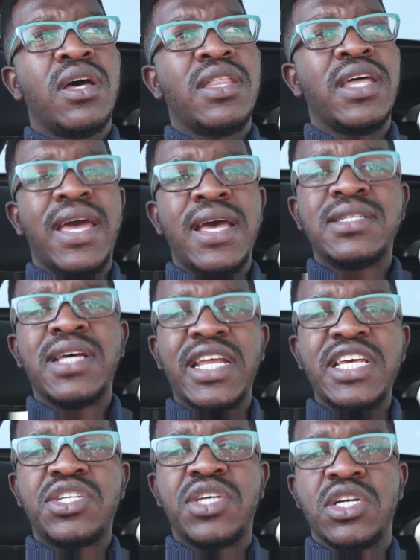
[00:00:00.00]
there is a
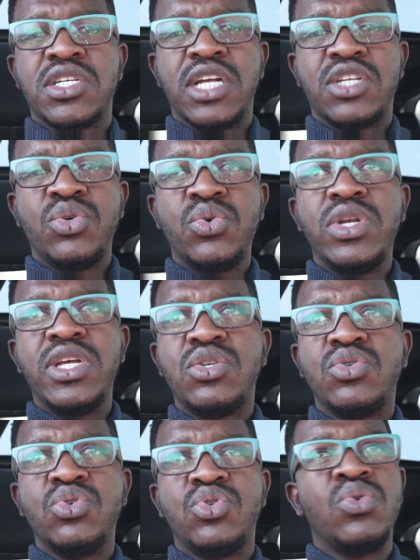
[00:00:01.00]
research that you
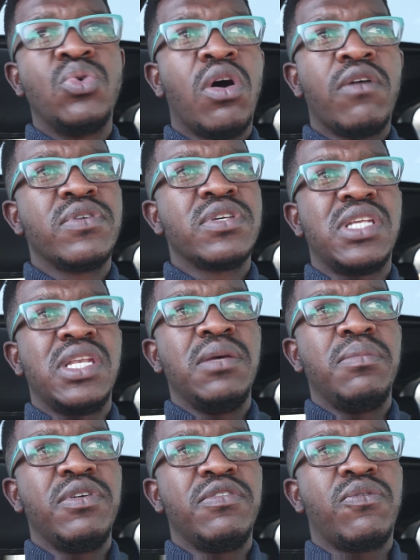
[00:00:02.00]
need to do obviously
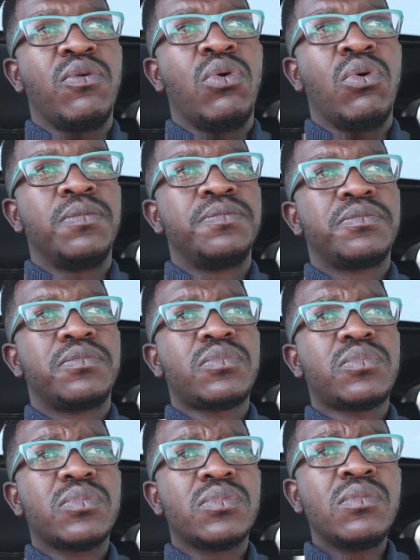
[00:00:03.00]
before
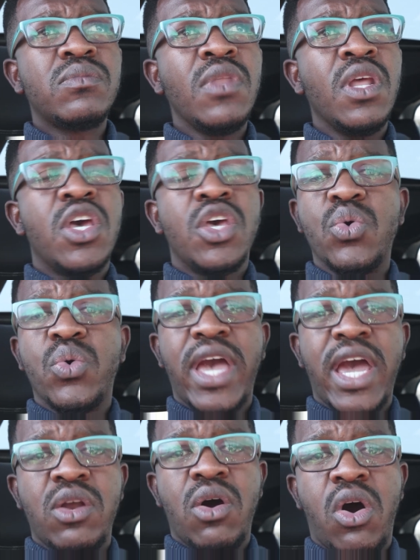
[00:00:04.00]
you
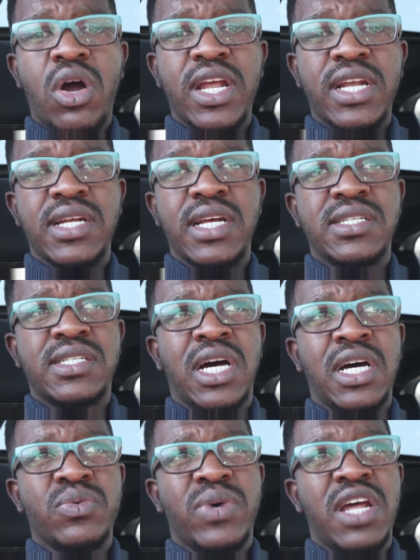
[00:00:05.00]
head on and then
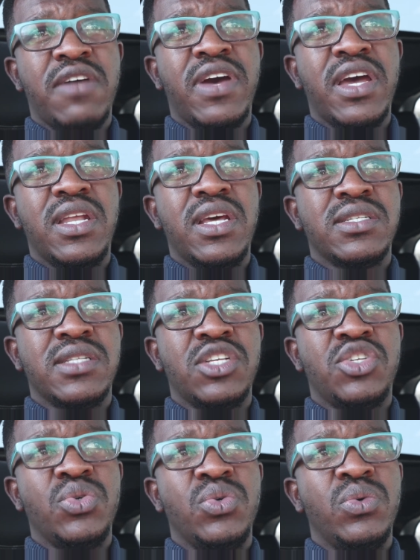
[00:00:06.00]
start whatever it is
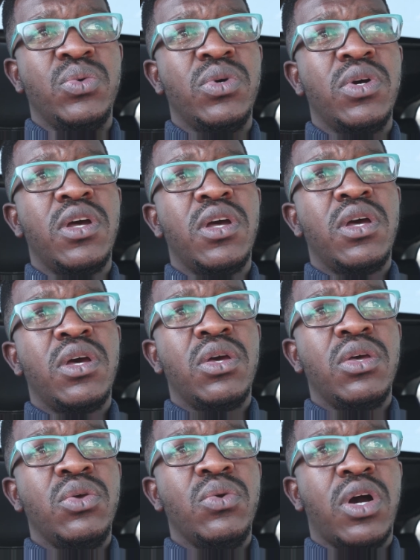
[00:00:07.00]
that
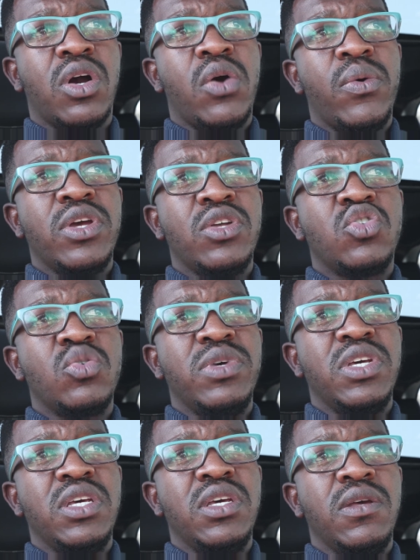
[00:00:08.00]
you are going to
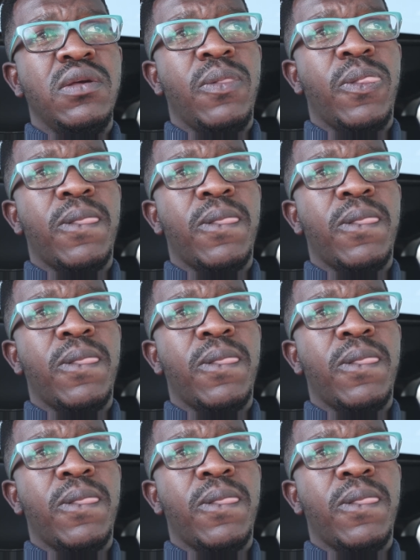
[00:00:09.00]
be